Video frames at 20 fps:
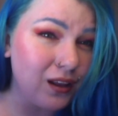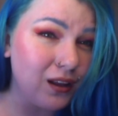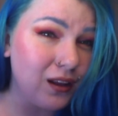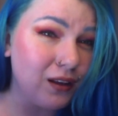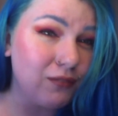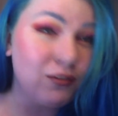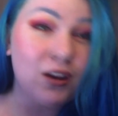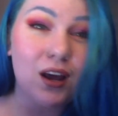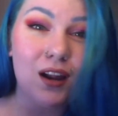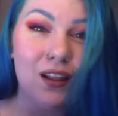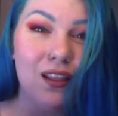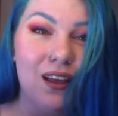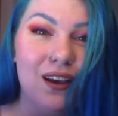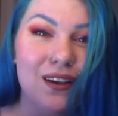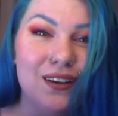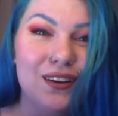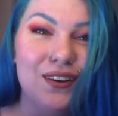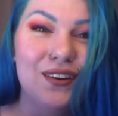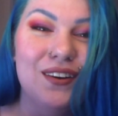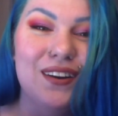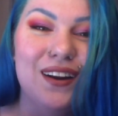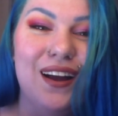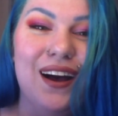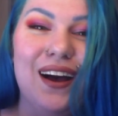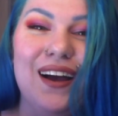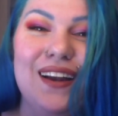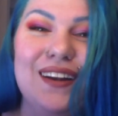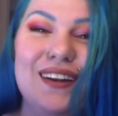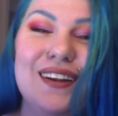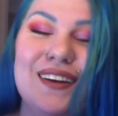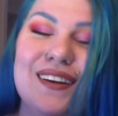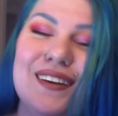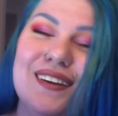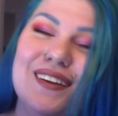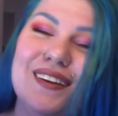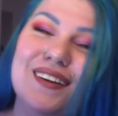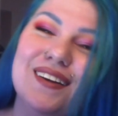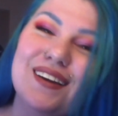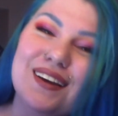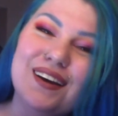I've got a lot going on,
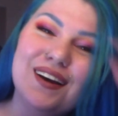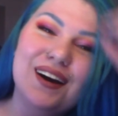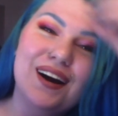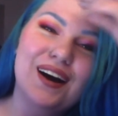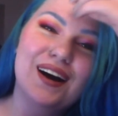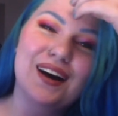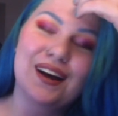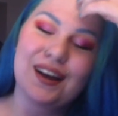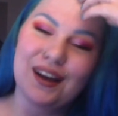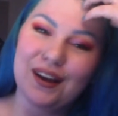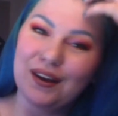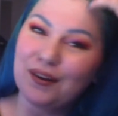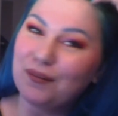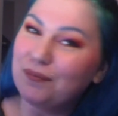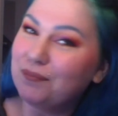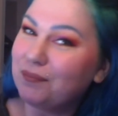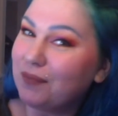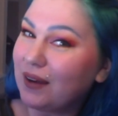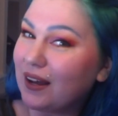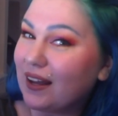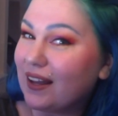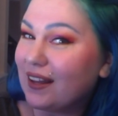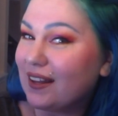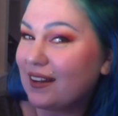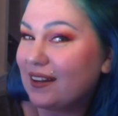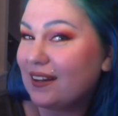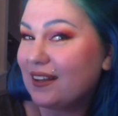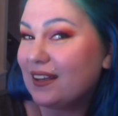but